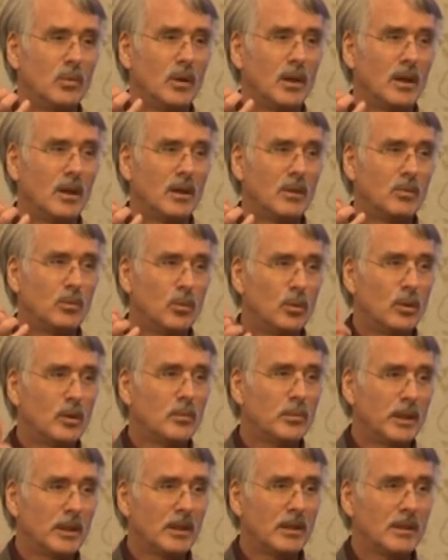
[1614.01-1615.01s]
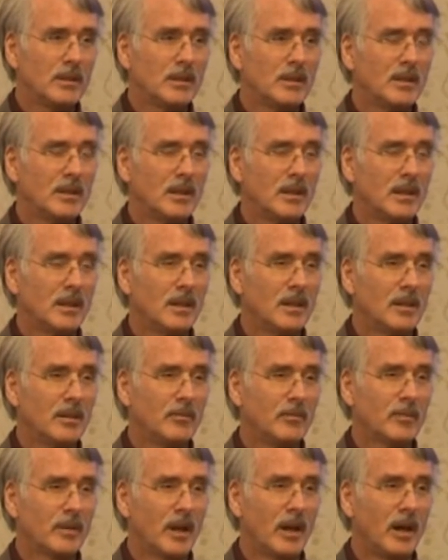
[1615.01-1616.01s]
uh, warming
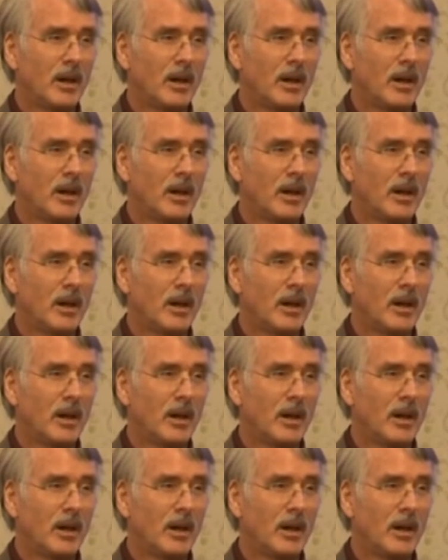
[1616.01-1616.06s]
um,